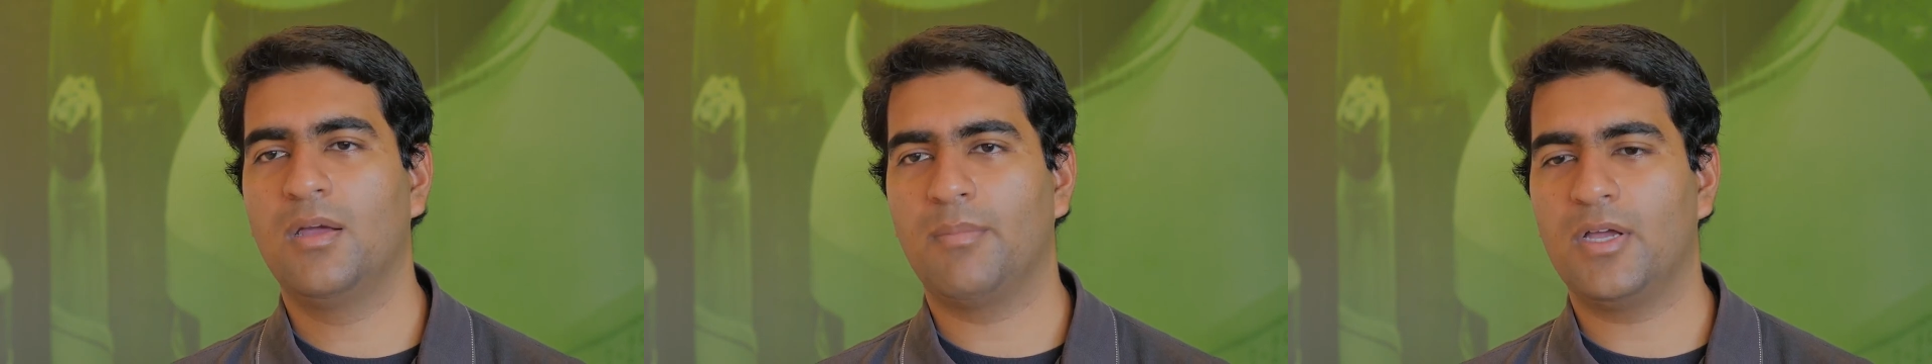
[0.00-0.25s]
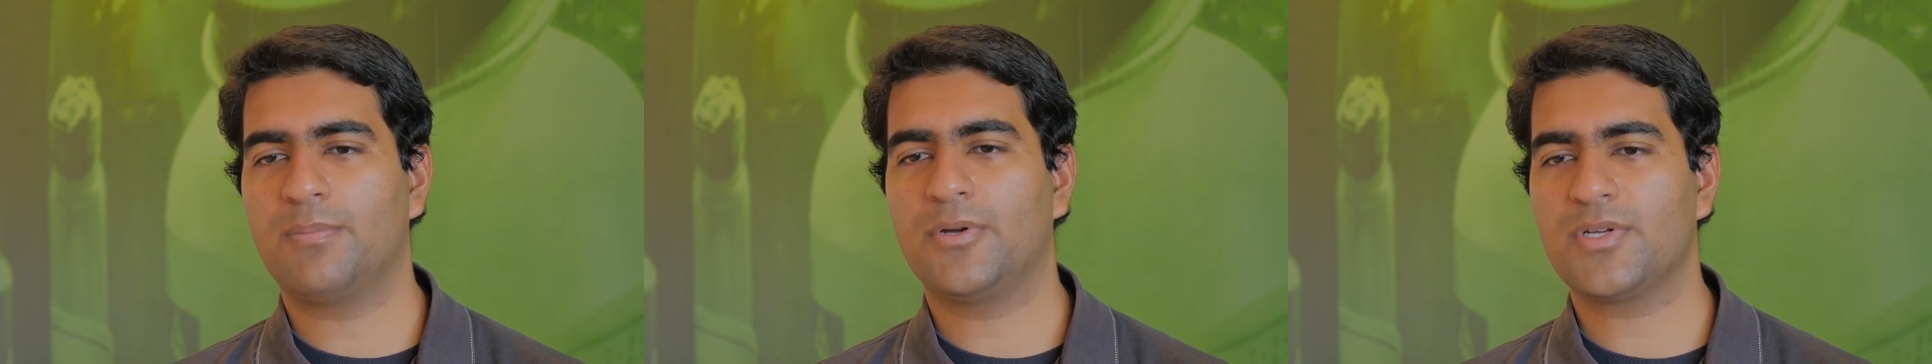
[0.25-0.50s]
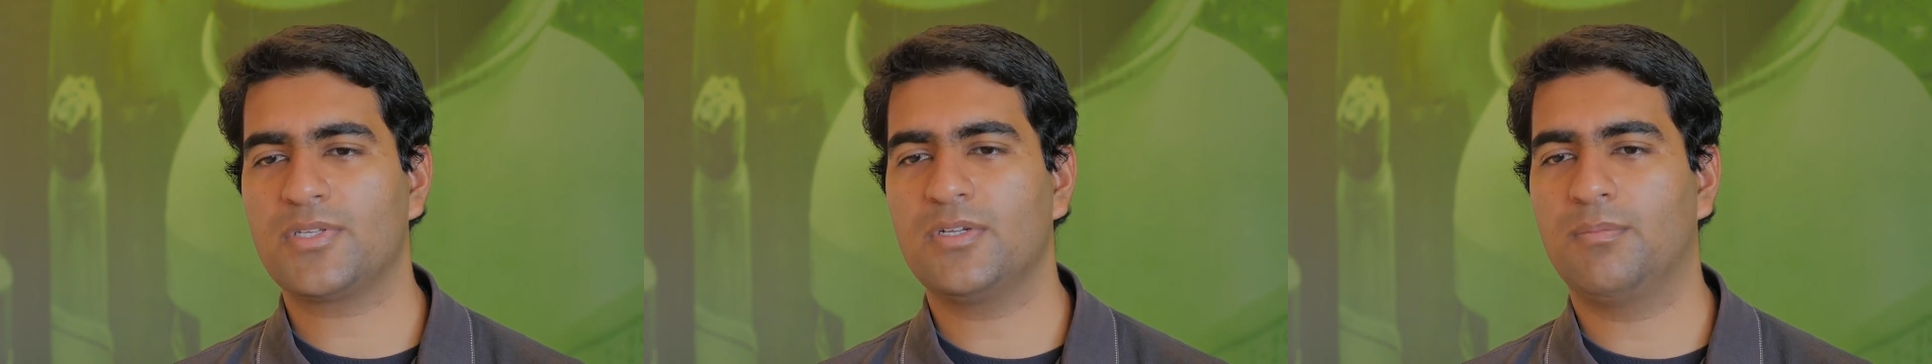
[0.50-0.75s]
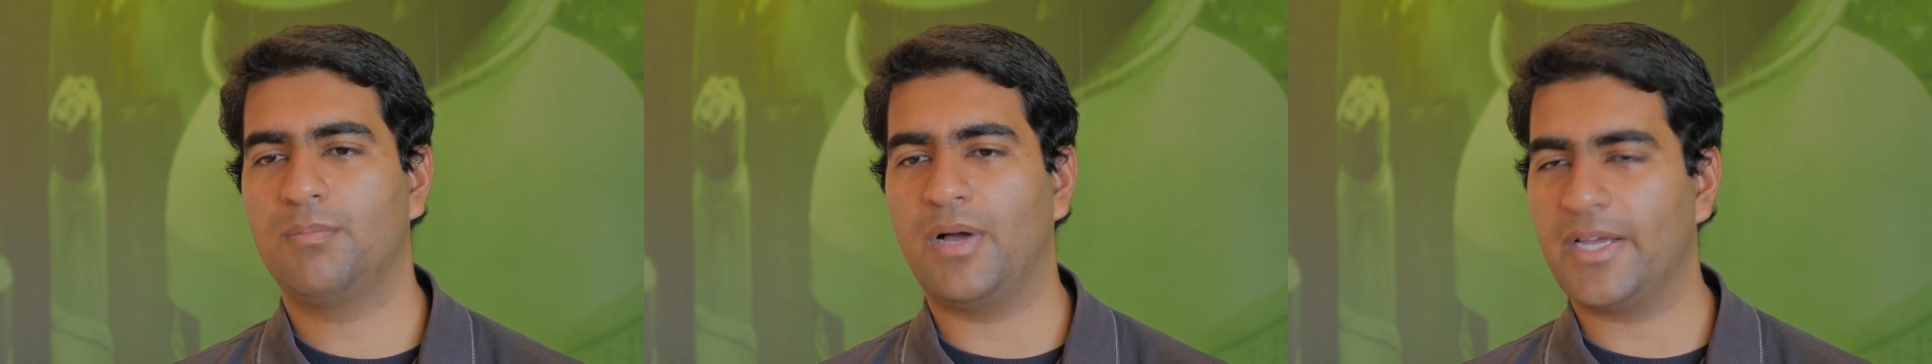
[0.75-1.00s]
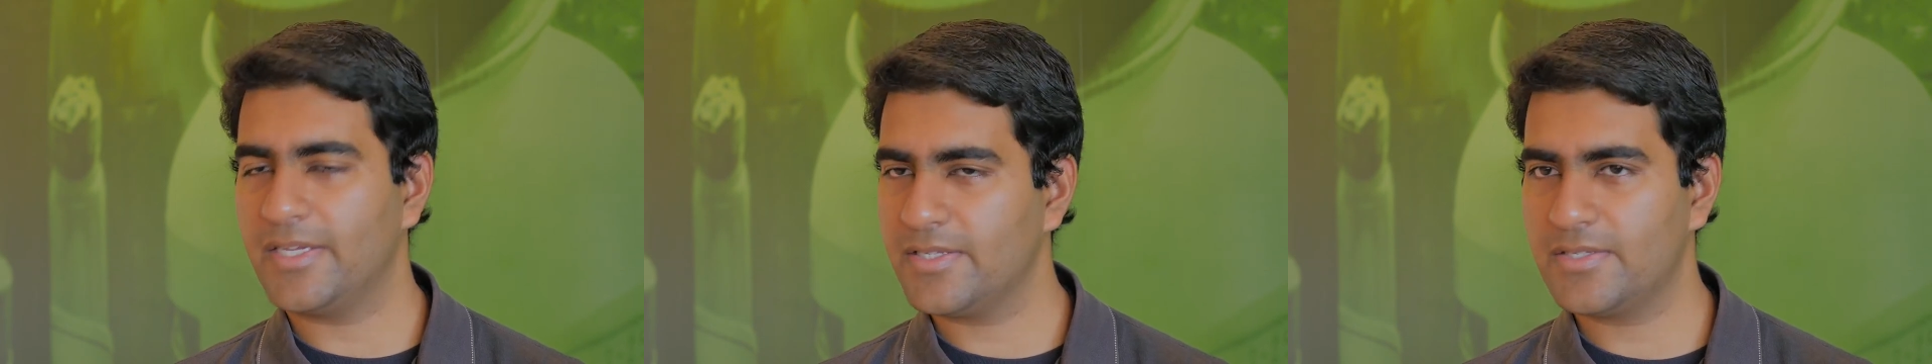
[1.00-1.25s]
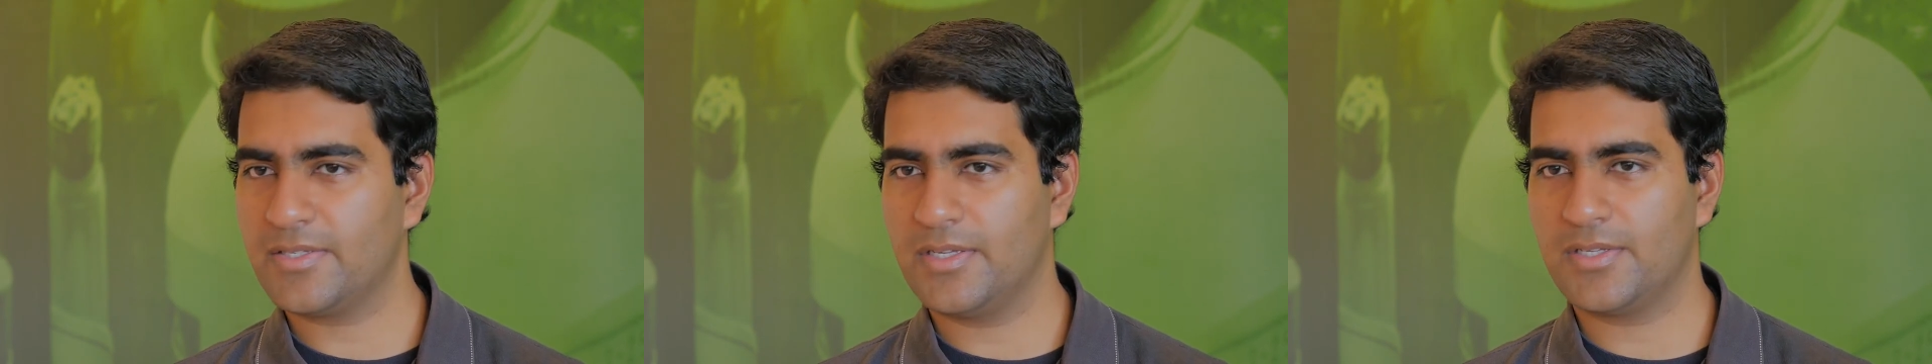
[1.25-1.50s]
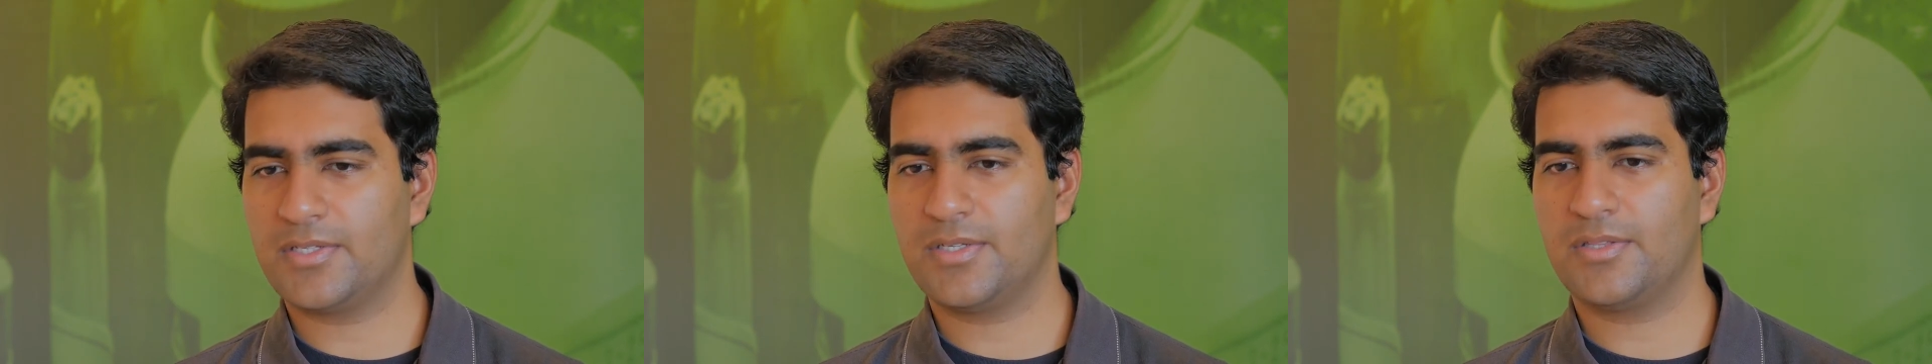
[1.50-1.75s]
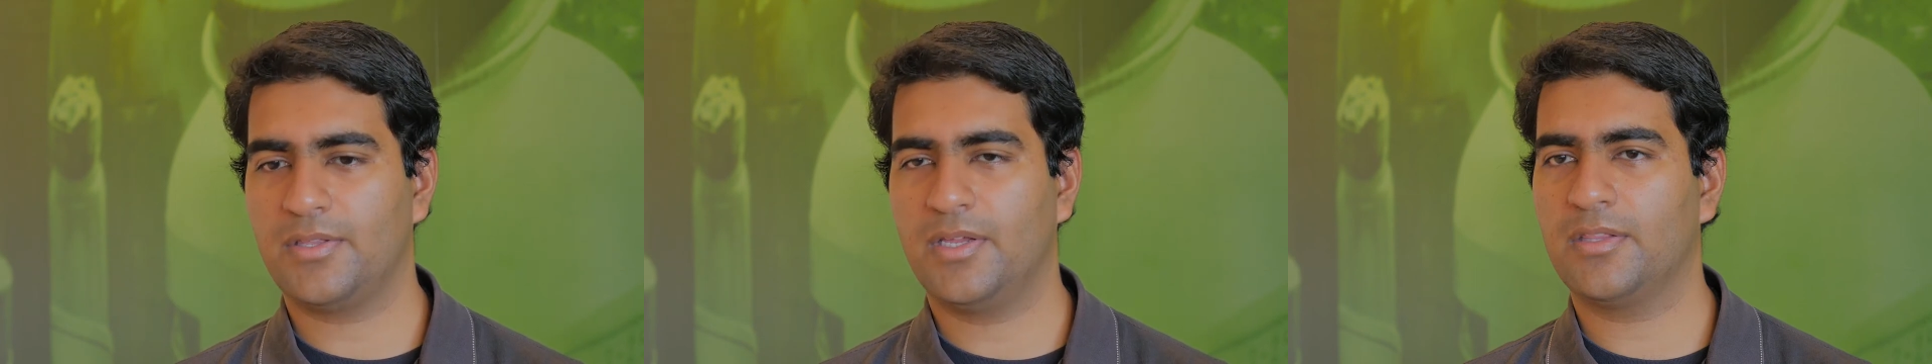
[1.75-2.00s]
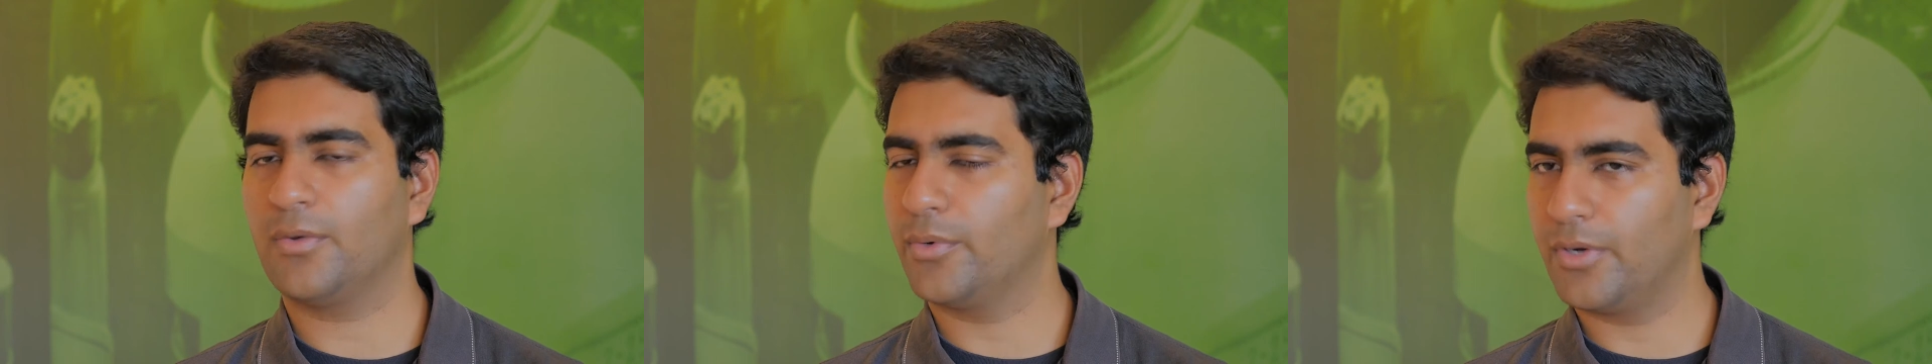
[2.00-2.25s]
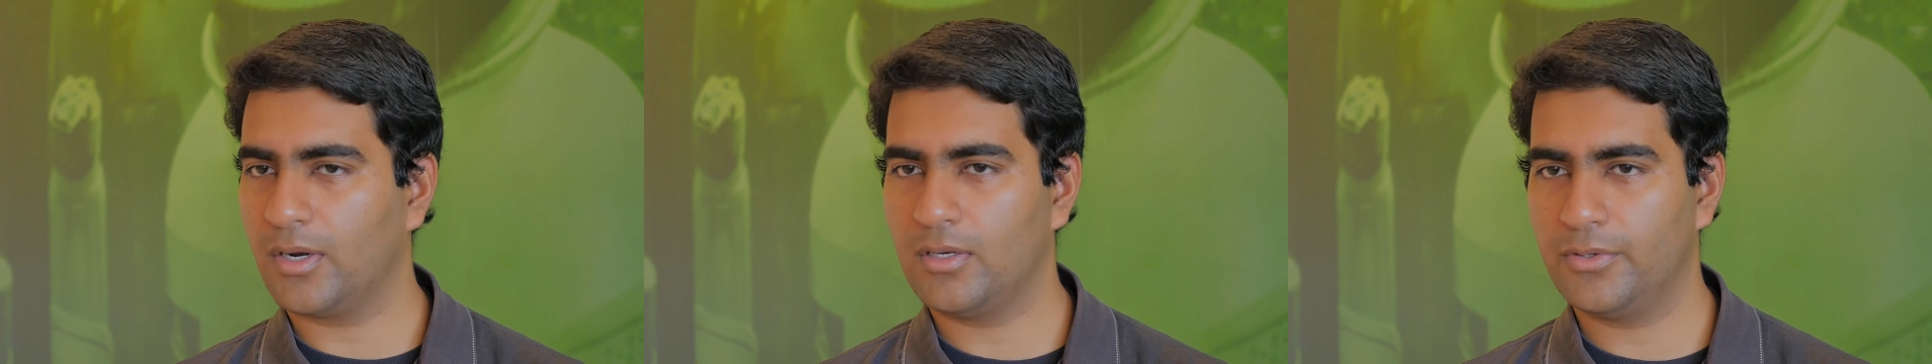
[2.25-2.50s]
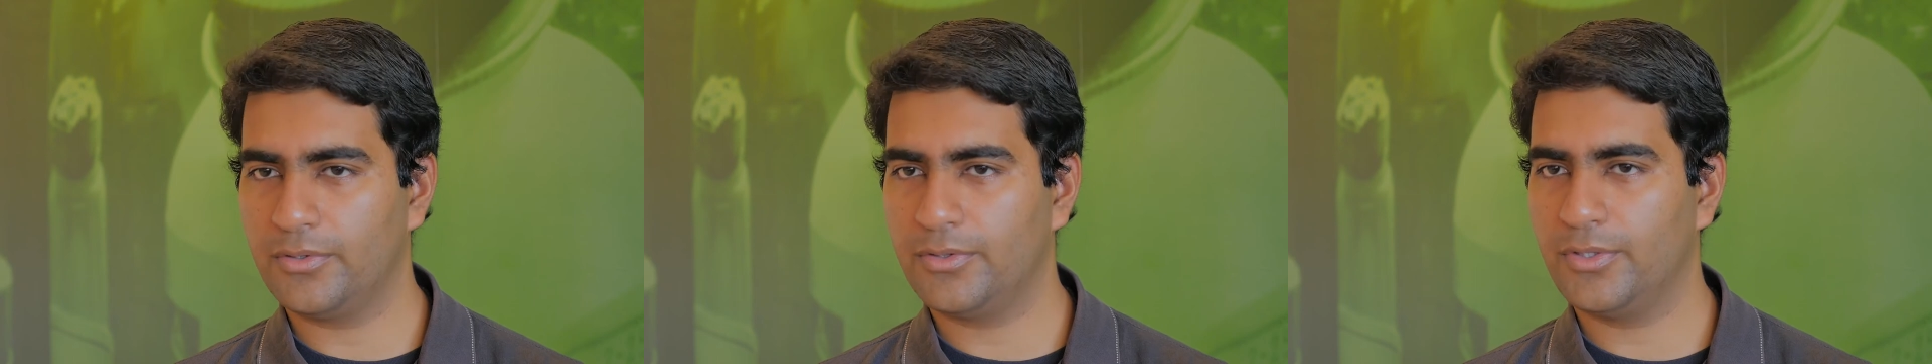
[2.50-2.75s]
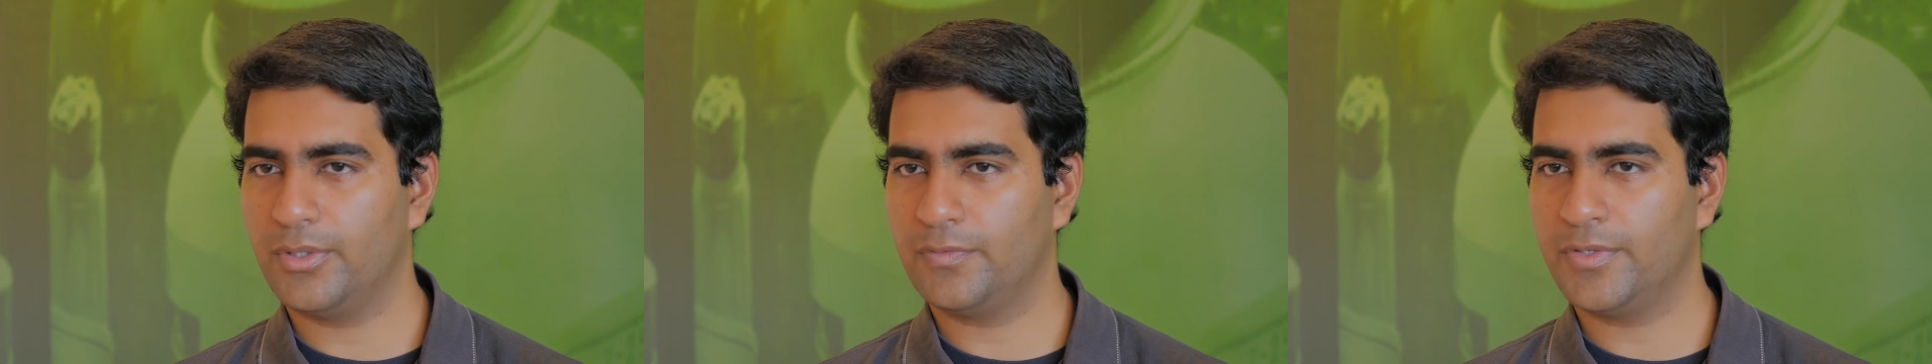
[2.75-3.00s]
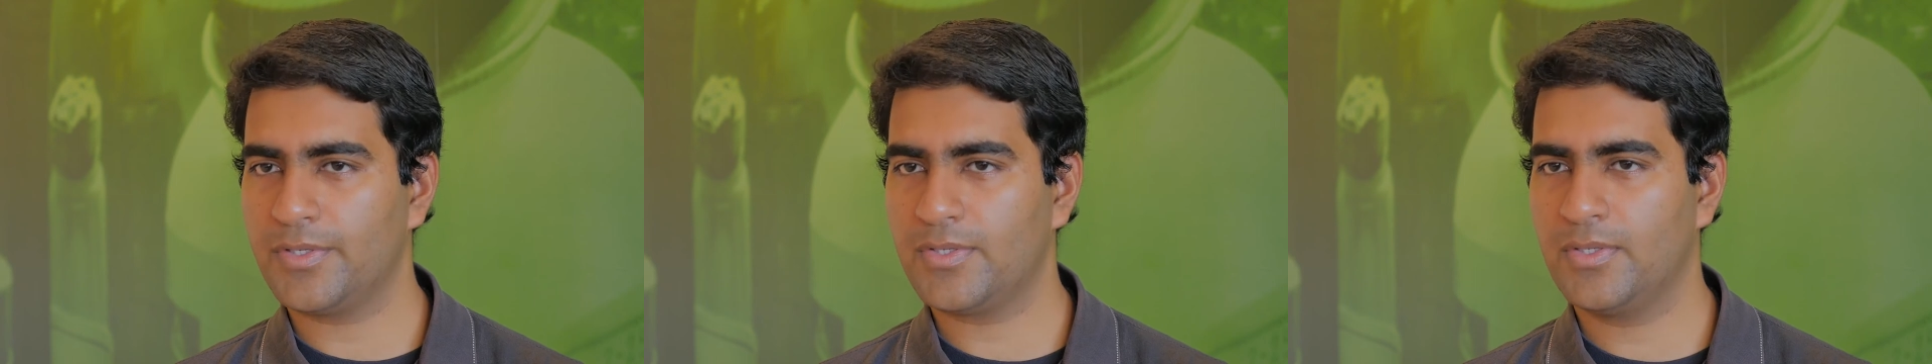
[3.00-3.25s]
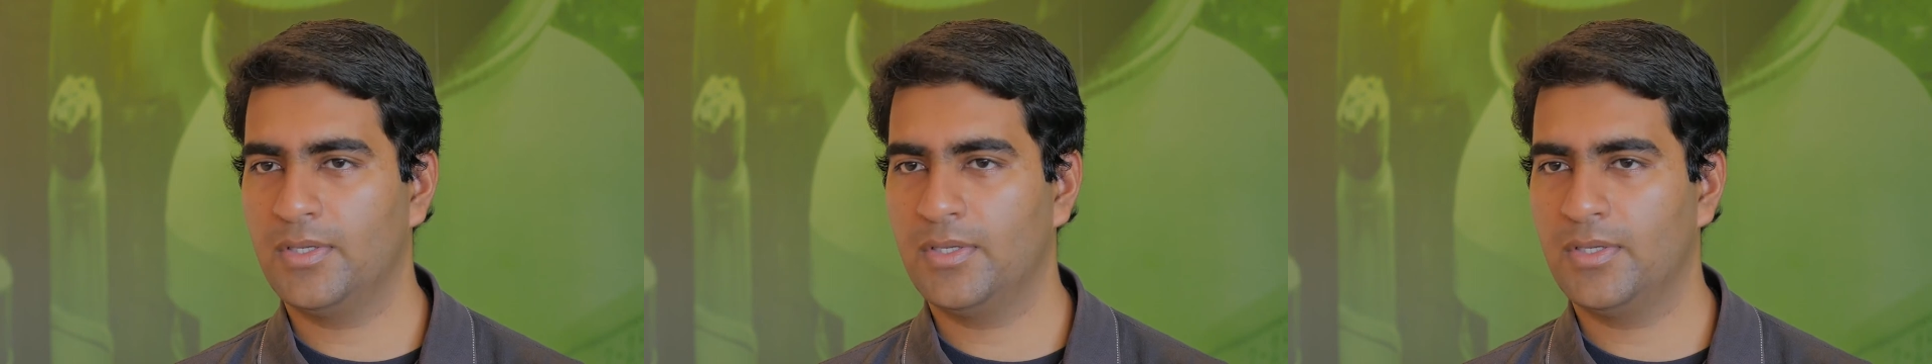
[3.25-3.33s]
My personal bias is to think that we're not alone in the universe.